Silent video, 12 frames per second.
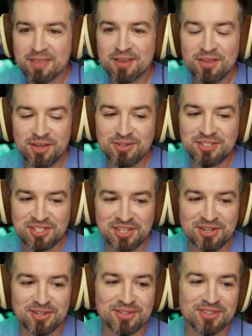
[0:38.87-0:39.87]
You
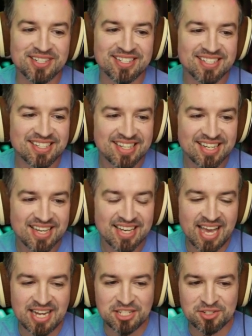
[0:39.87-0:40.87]
too
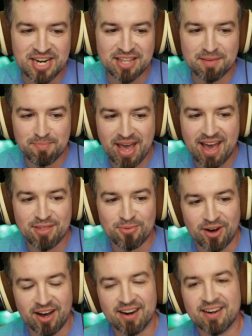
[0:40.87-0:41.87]
can drink the
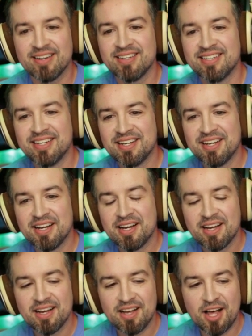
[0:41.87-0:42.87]
bathwater
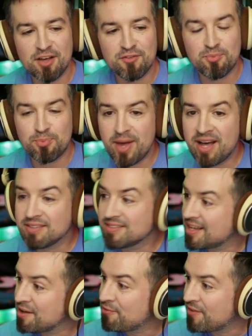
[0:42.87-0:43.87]
of Belle
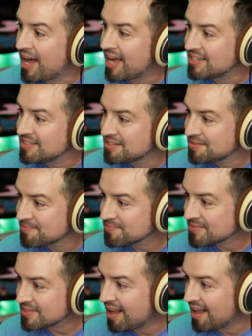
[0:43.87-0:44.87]
Delphine's,
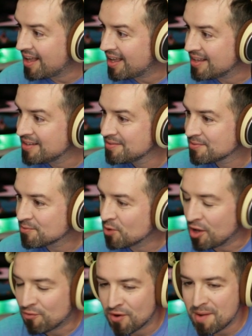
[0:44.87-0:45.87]
uh,
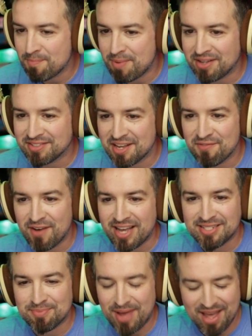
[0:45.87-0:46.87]
well, from Belle
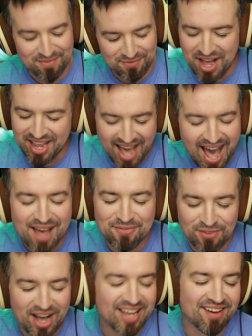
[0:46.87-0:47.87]
Delphine's path. Fuck, ah,
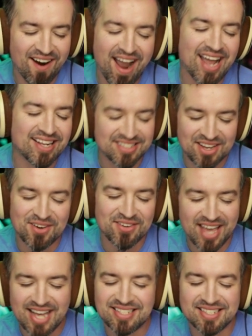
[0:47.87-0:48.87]
fuck. All right. So
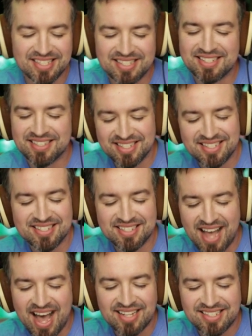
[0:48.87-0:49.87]
yes, this is, this is
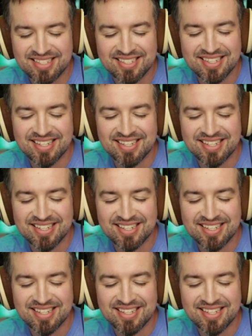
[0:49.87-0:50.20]
not,